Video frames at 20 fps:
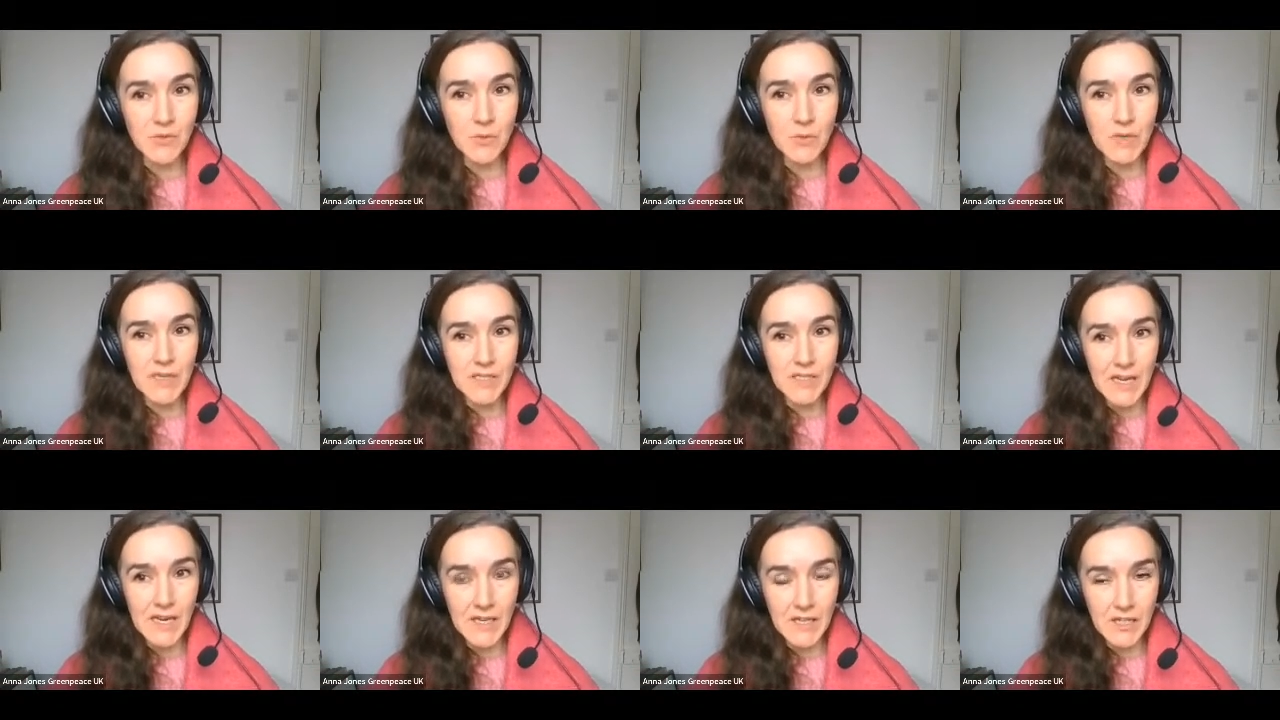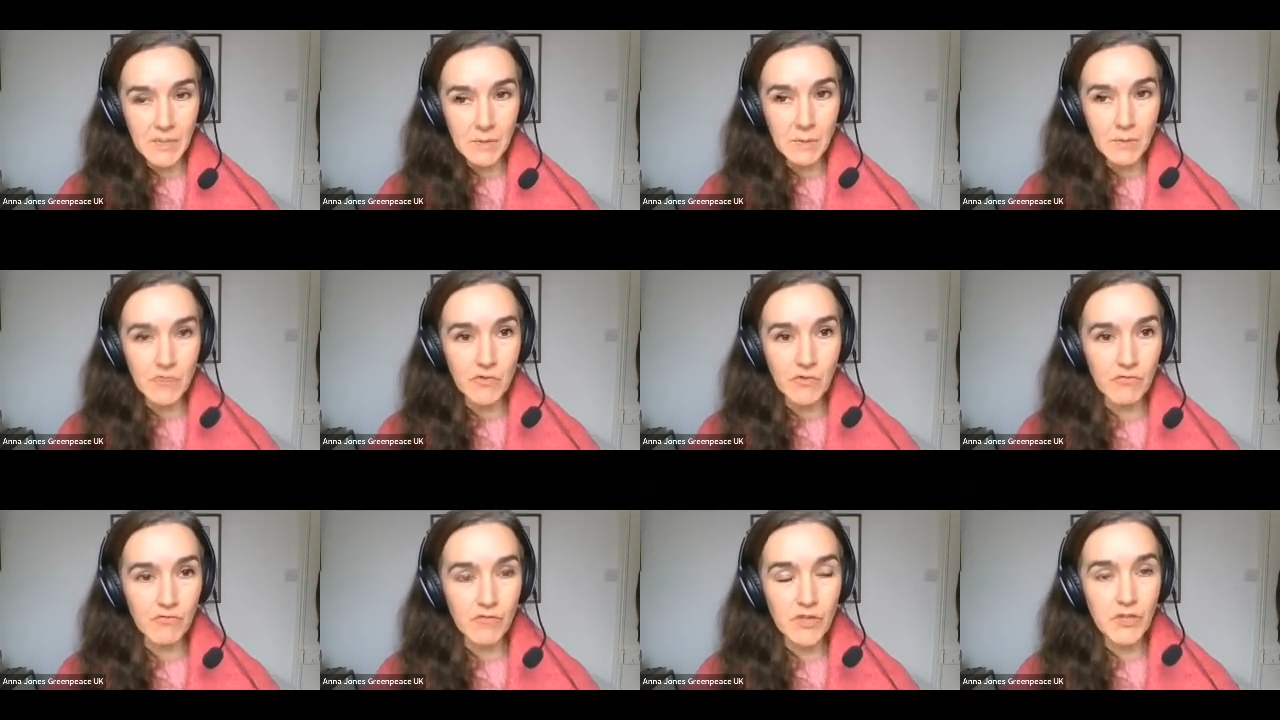We need to actually be
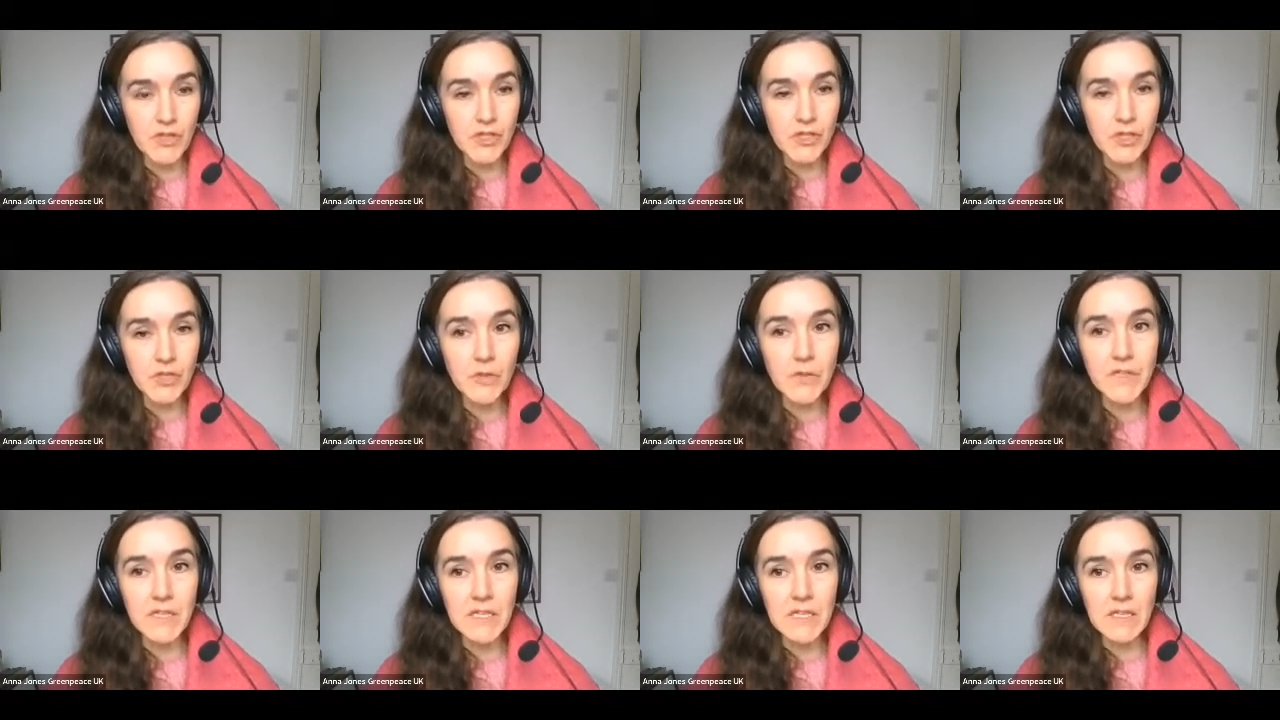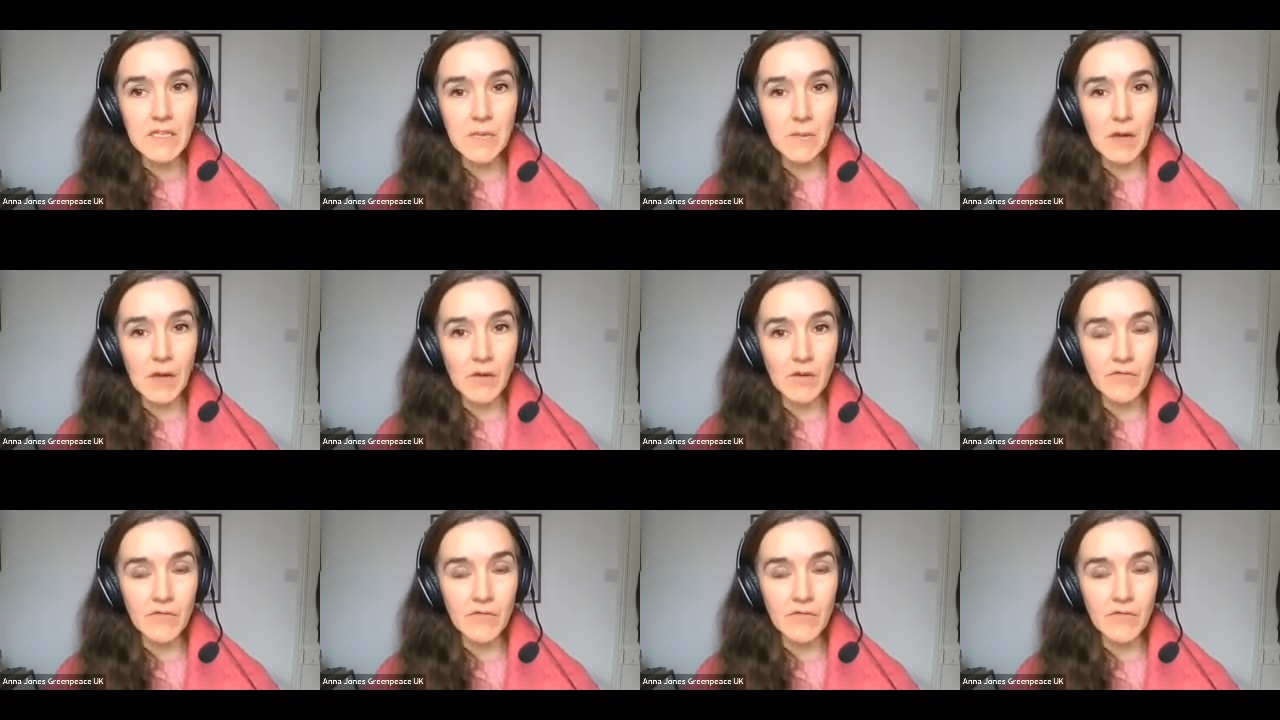reducing the amount